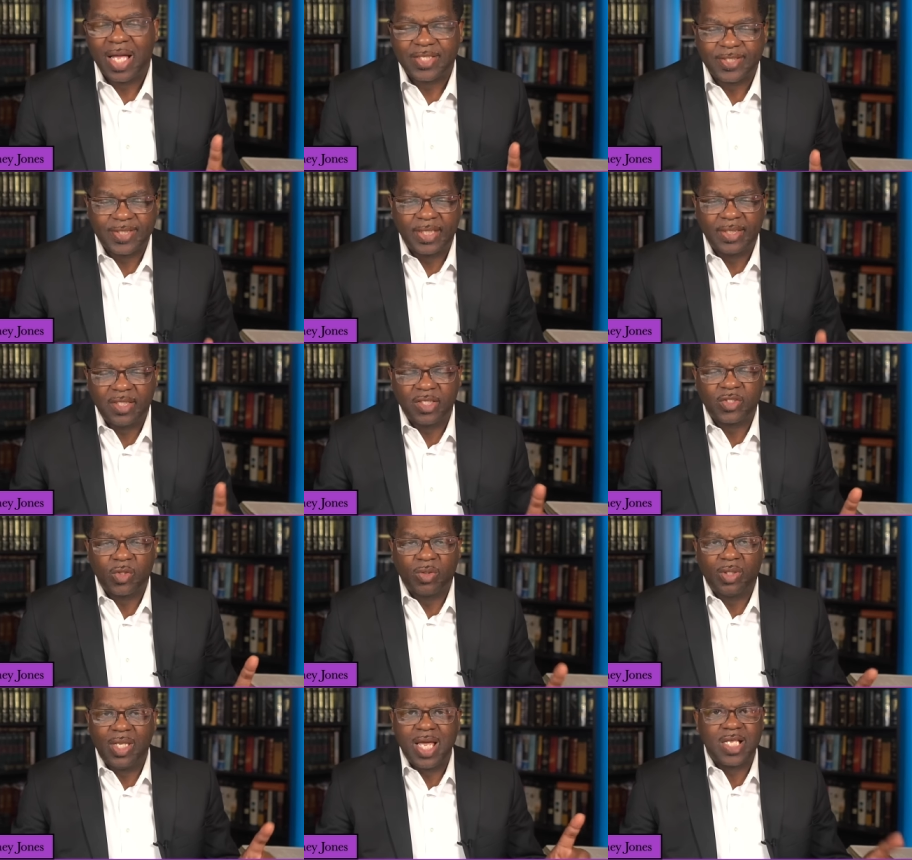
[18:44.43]
I said
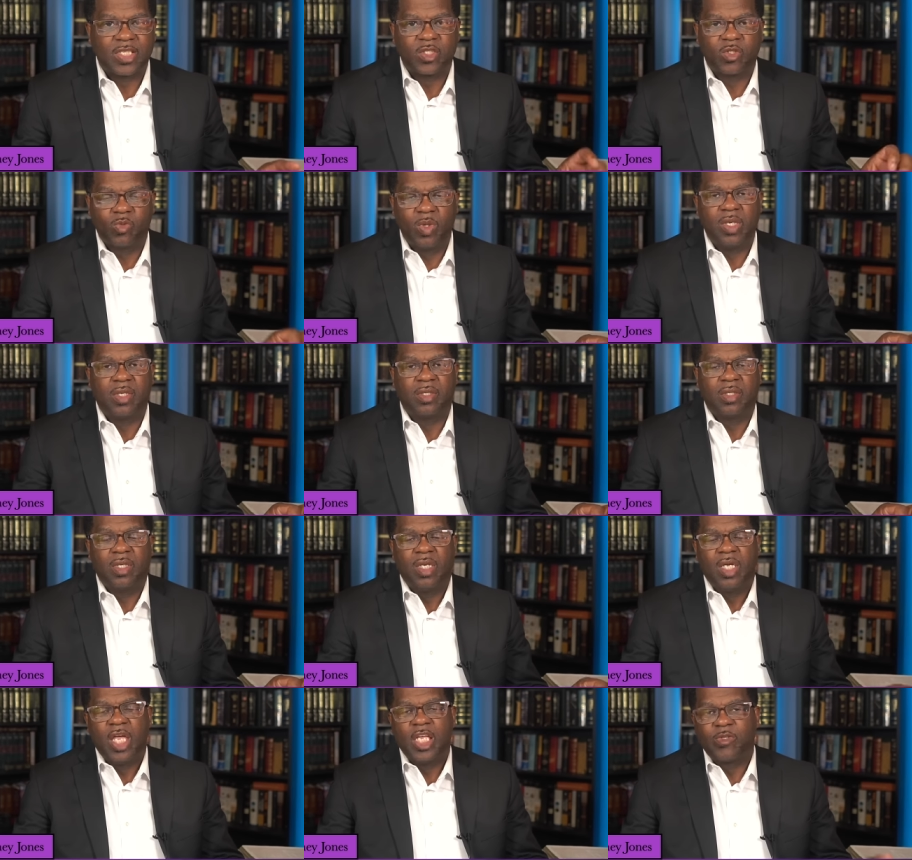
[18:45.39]
this on last
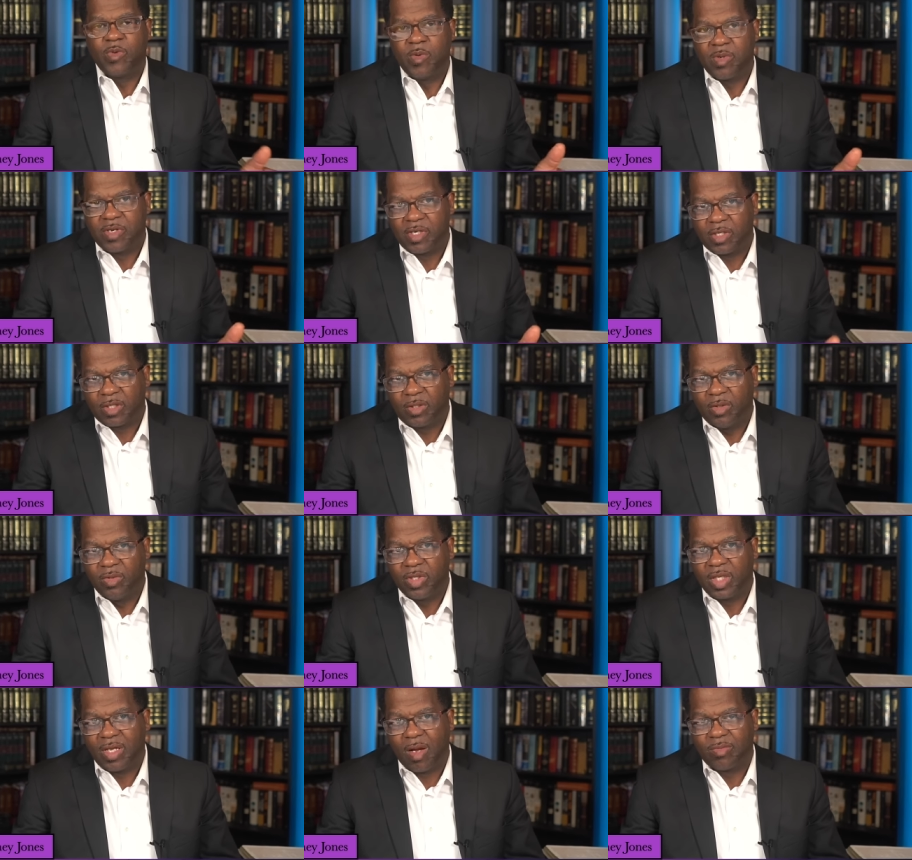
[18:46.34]
week as we were
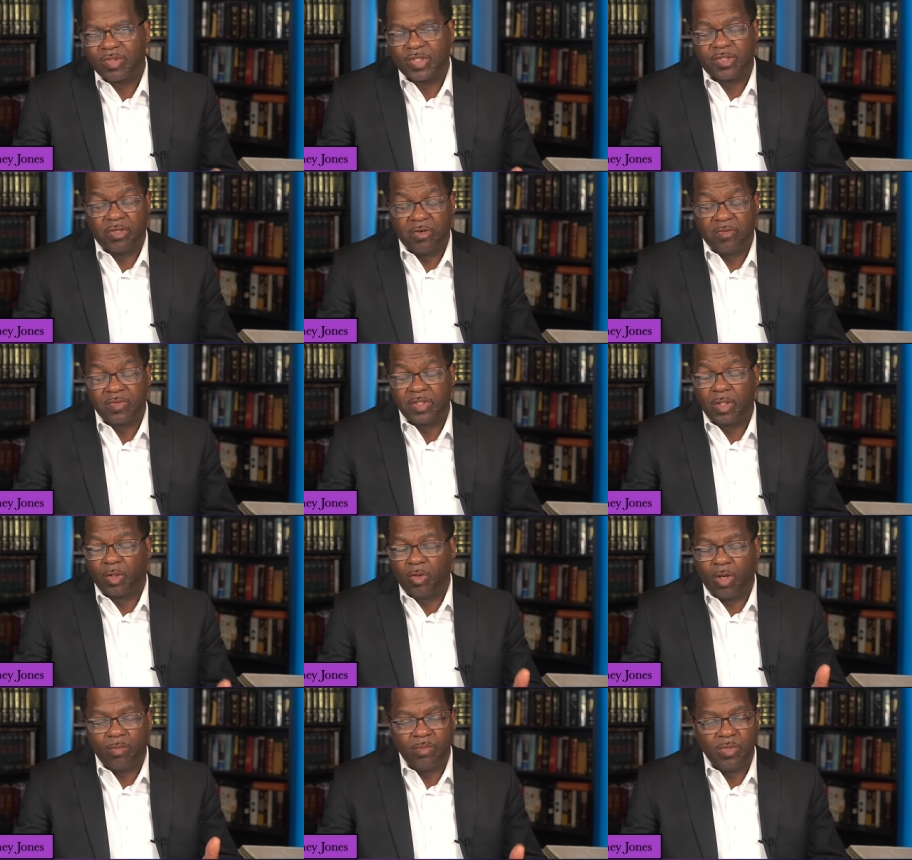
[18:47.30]
concluding our service.
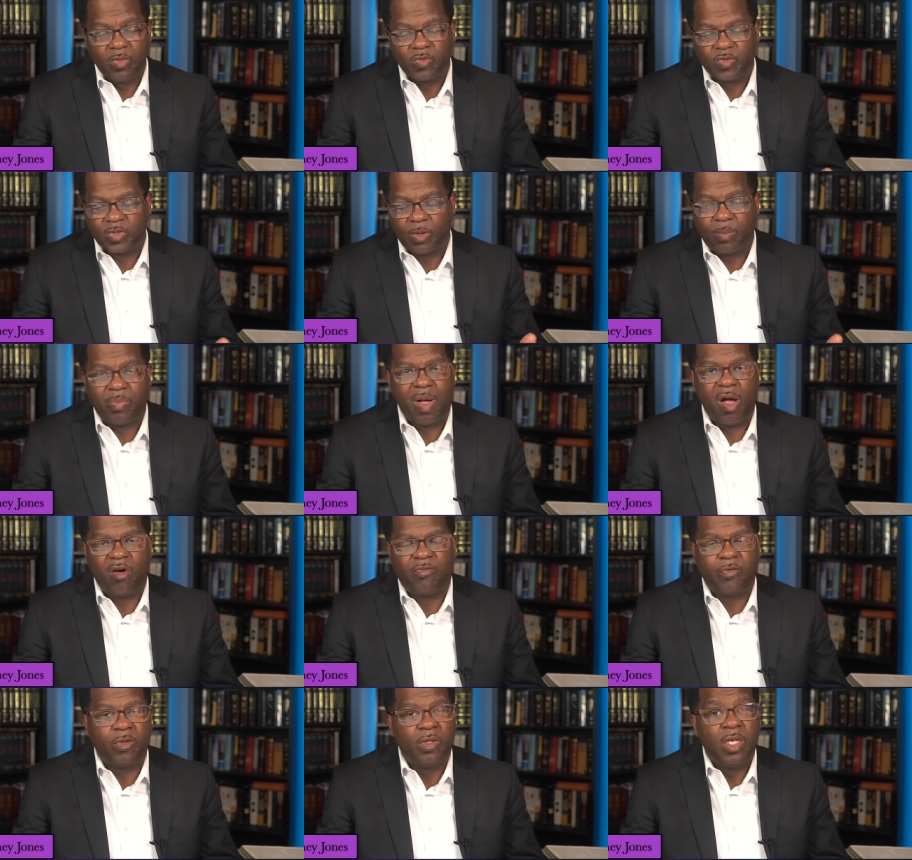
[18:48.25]
The Lord moved so
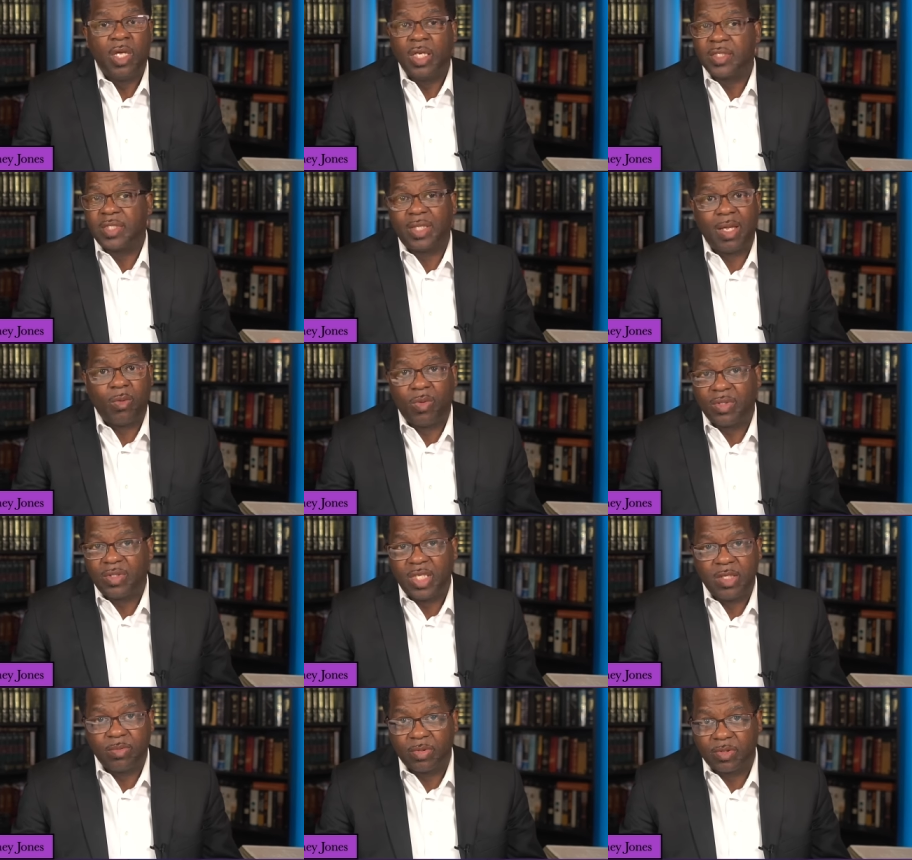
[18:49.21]
powerful until I
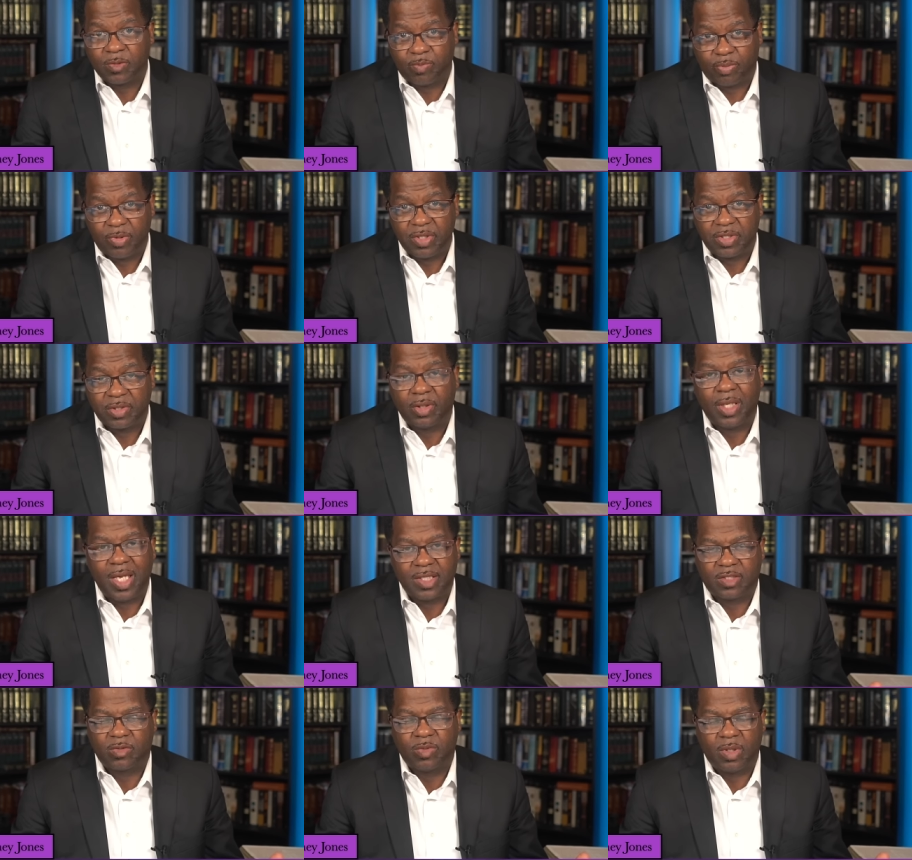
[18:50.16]
wasn't able to preach
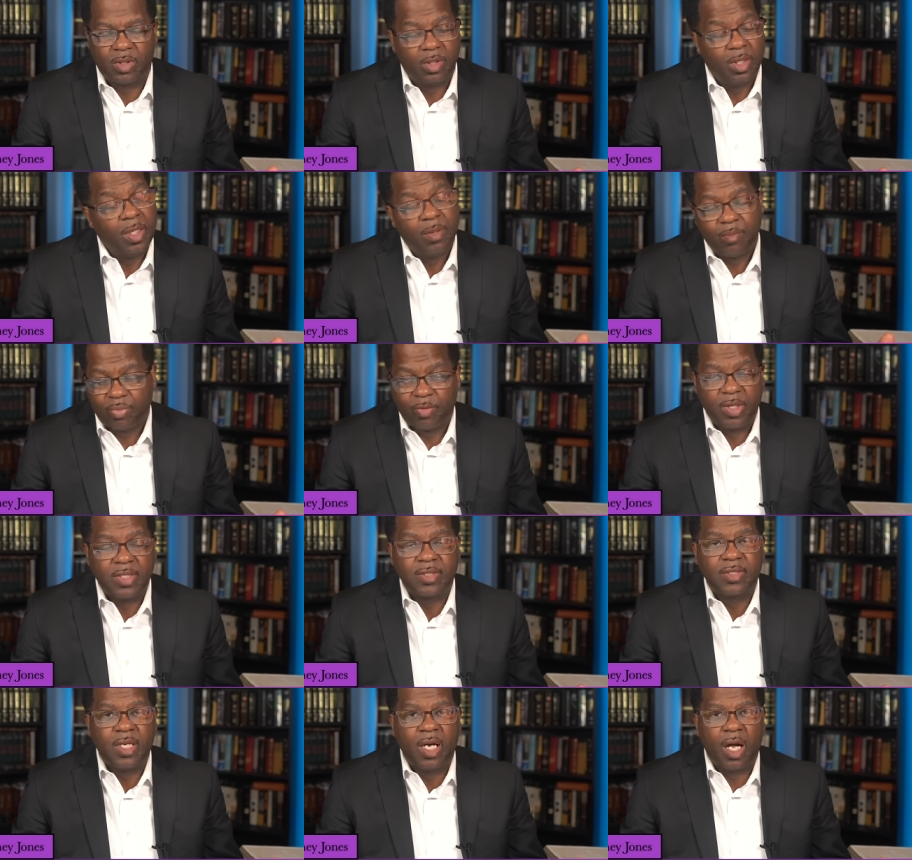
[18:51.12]
last week.
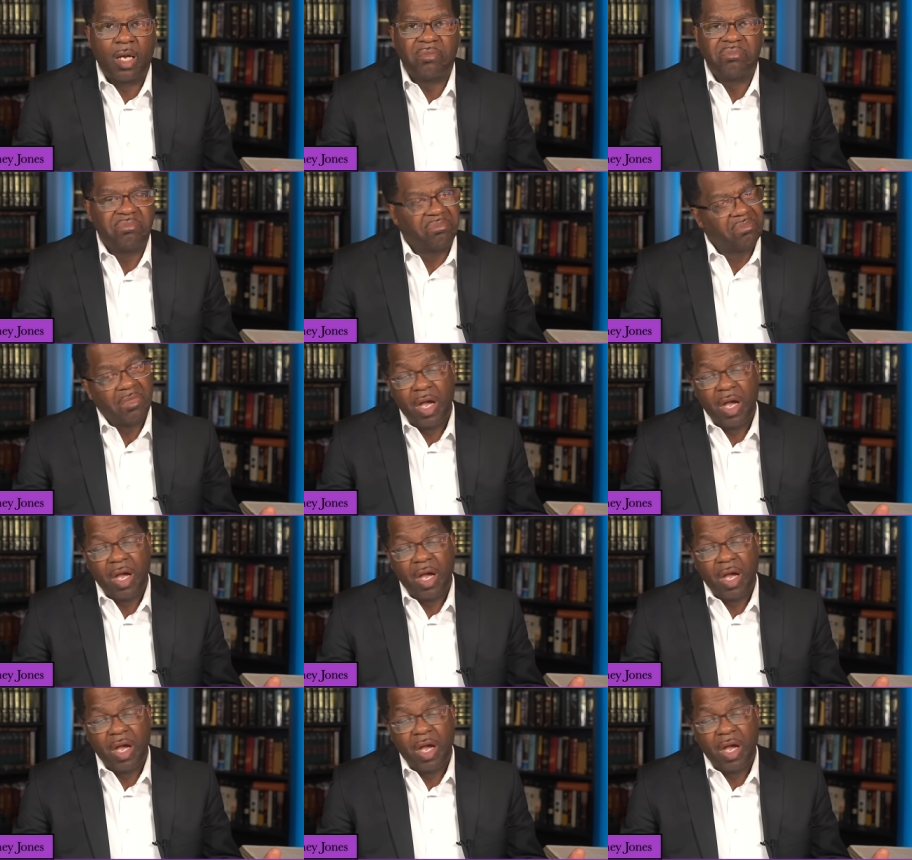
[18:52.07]
Praise God.